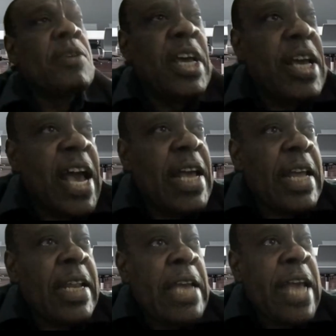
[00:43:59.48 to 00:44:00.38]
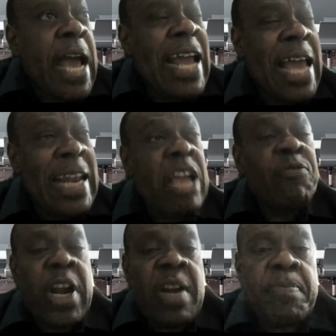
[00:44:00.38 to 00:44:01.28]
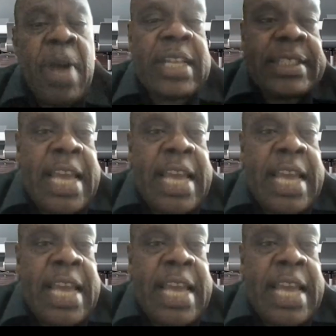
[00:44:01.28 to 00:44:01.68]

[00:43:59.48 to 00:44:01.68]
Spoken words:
I like very much the